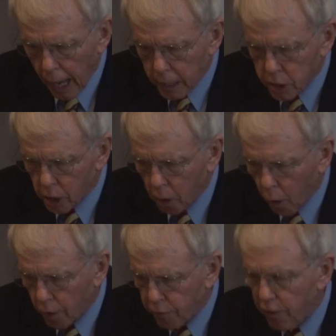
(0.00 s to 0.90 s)
As the
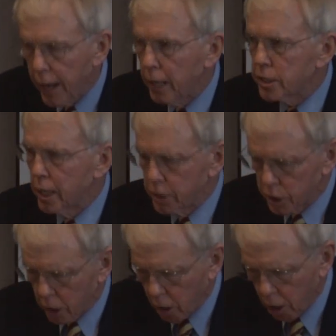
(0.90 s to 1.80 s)
court finished its
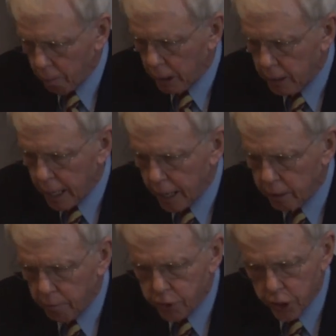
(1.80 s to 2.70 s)
term at the
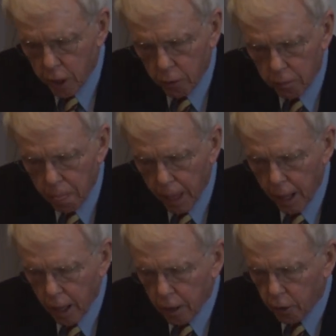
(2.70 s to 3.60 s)
end of June,
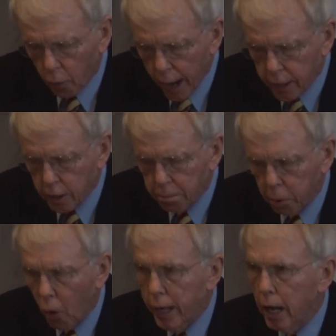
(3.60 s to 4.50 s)
the record
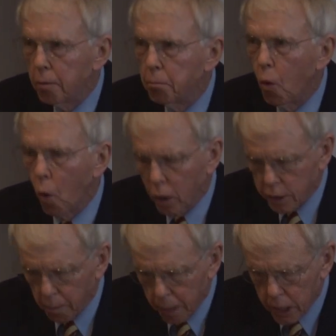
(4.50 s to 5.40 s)
pointed more
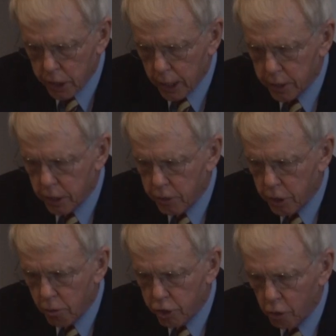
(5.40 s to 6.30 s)
to business as
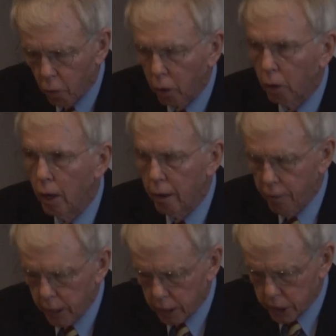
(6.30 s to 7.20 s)
usual
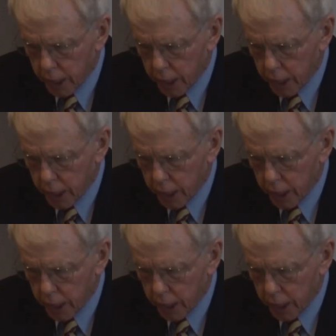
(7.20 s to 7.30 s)
than to